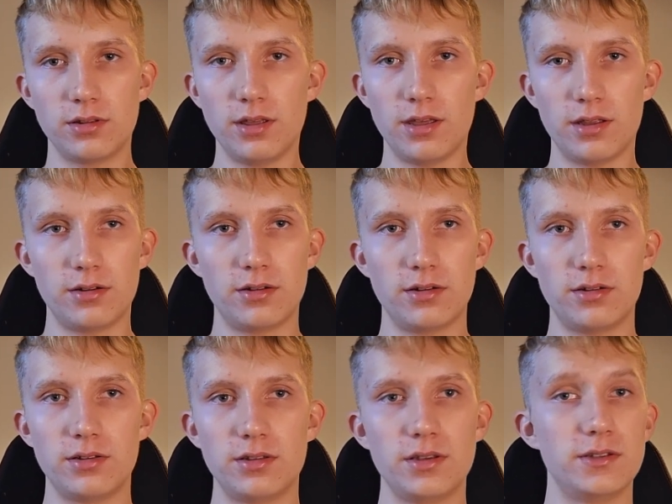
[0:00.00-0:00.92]
and
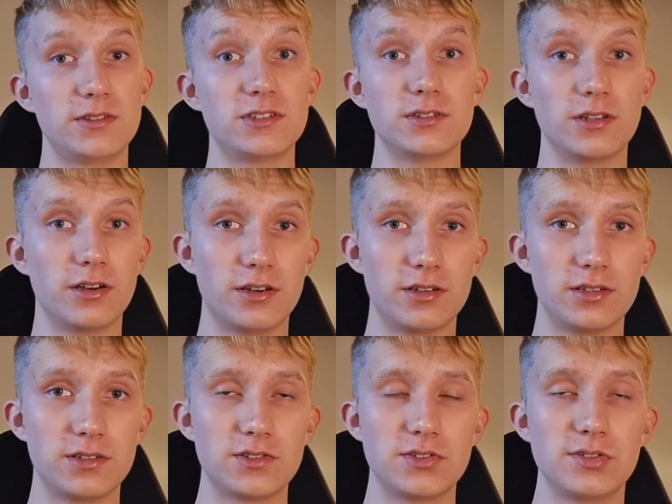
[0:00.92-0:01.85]
it's
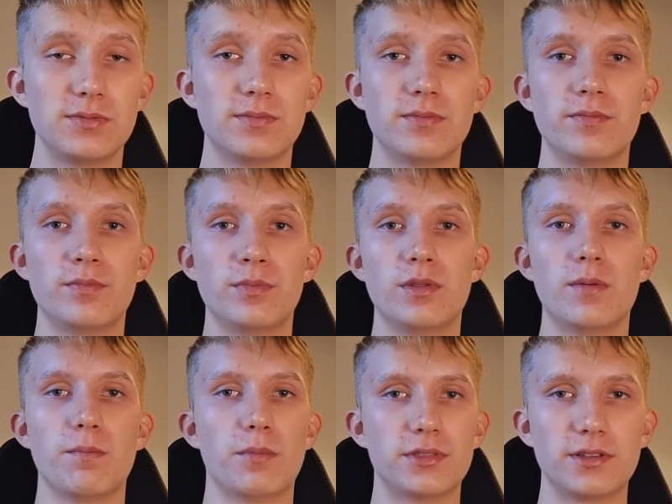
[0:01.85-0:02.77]
nice,
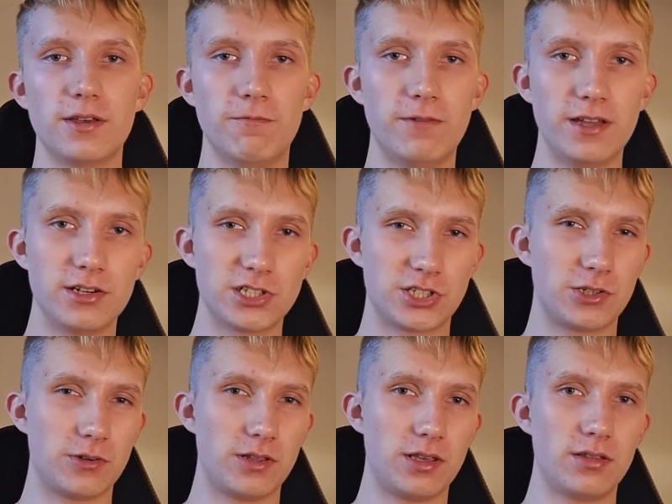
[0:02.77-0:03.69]
but
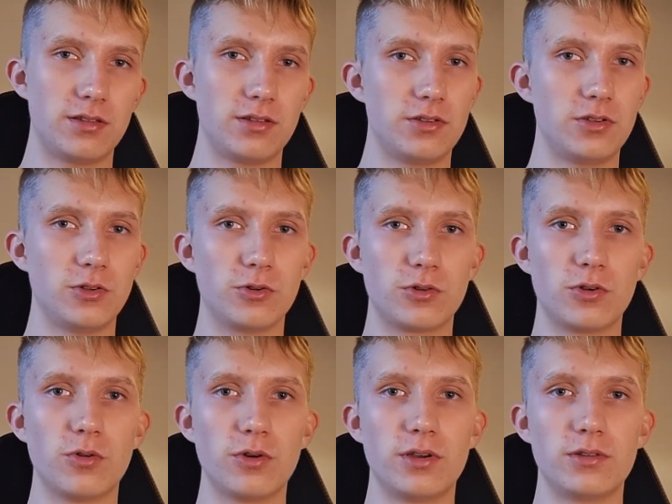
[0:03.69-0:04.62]
eventually you're
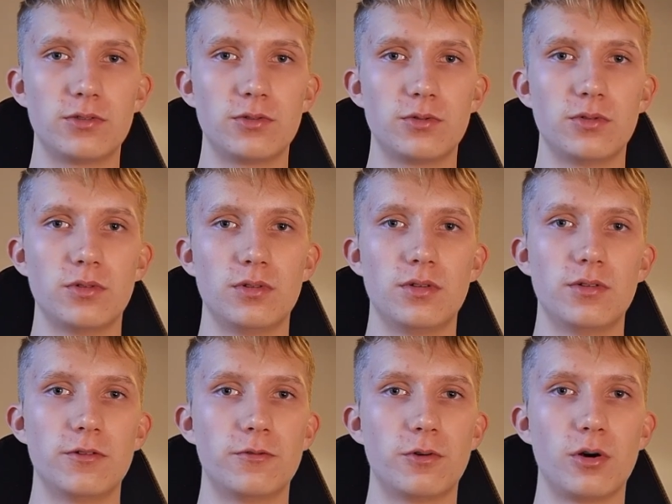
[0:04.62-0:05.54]
going to
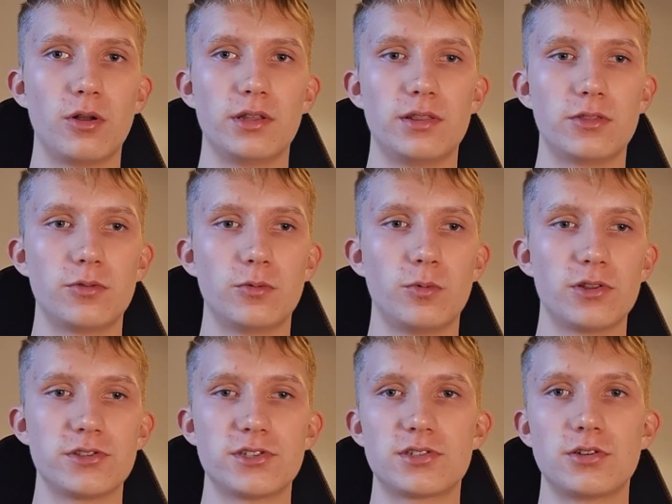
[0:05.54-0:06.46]
fall into
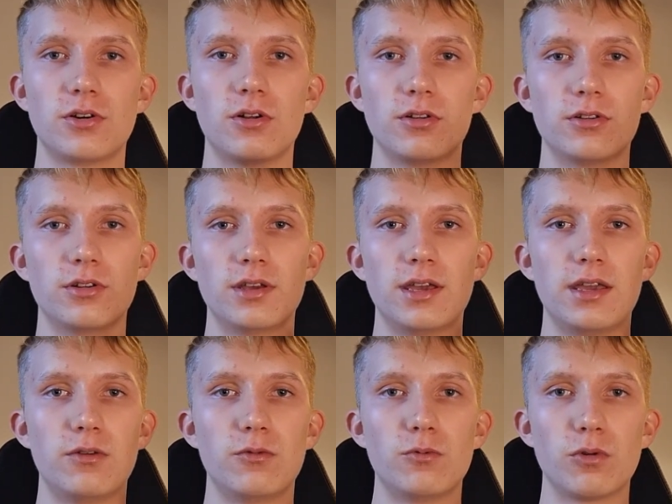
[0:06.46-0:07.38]
what's called
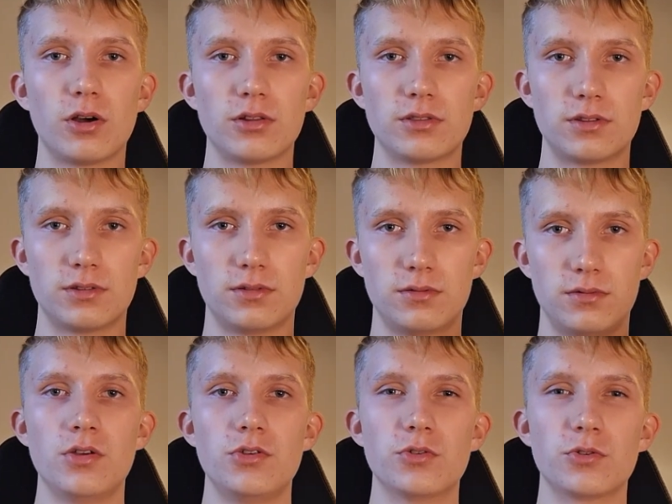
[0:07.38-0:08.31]
a rut.
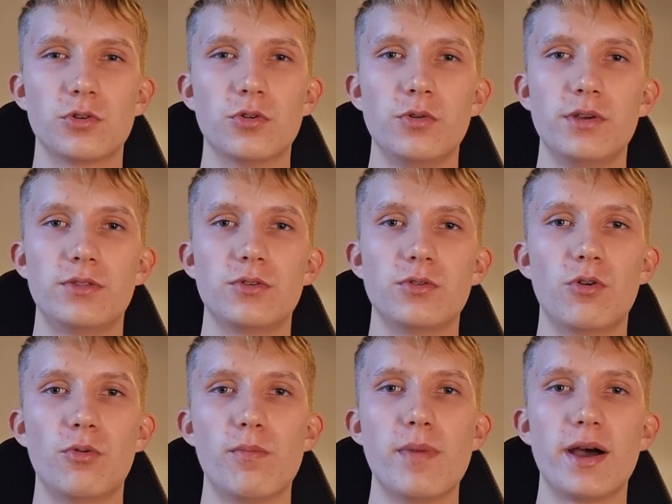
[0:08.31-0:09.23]
You're going to
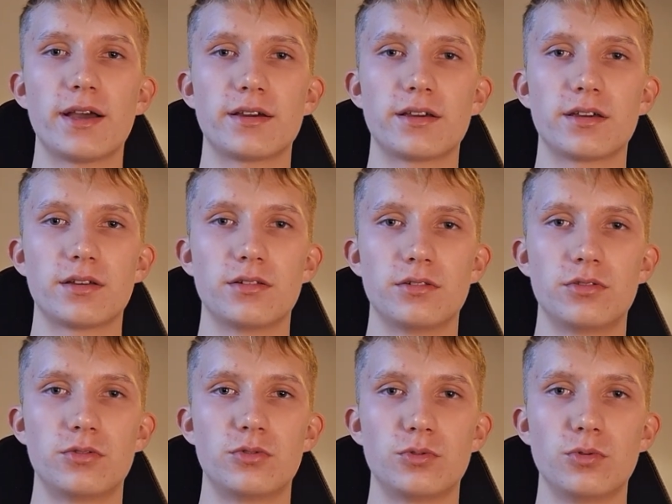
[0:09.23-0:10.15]
go back
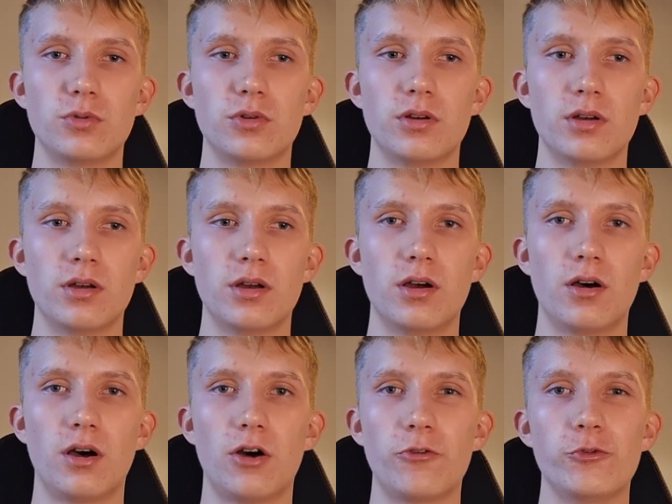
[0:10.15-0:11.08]
to
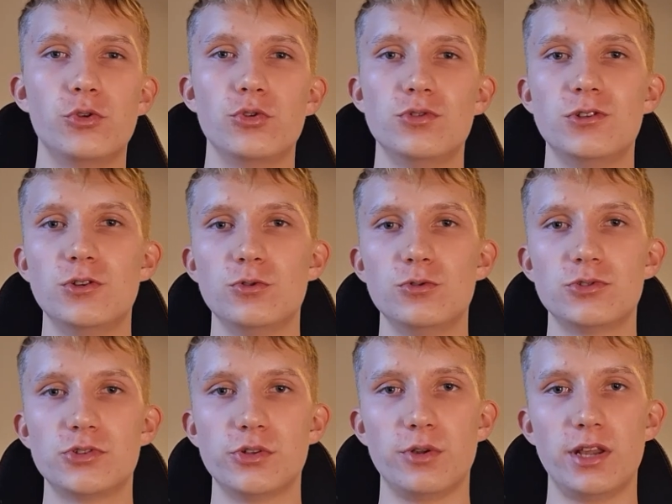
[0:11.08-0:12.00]
how you
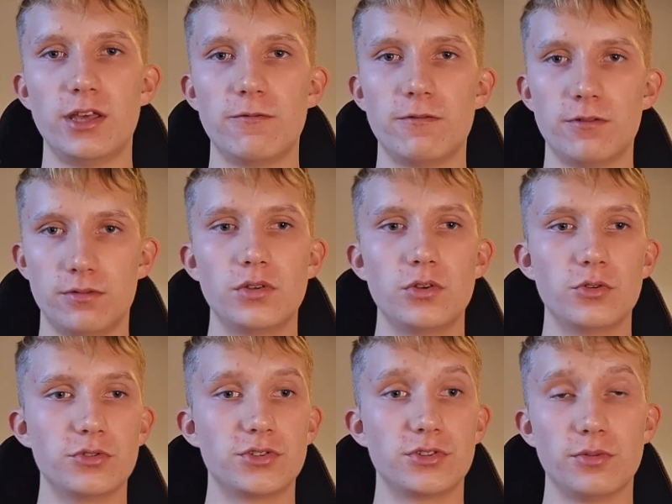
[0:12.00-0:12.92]
used to live.
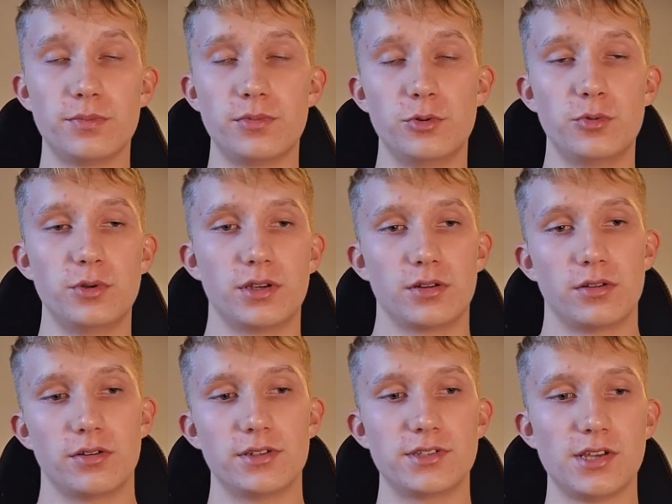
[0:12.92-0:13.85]
You'll stop doing
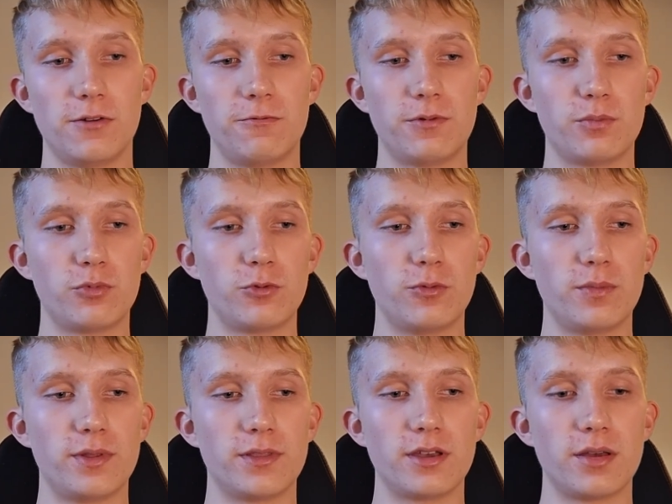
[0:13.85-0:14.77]
all the
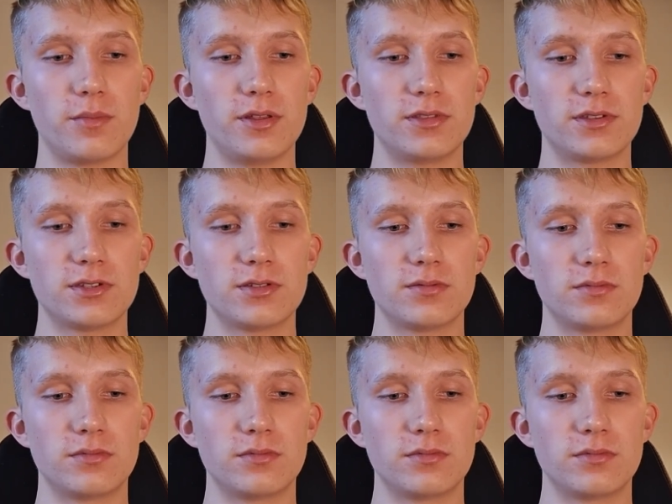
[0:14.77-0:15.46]
self-improvement habits.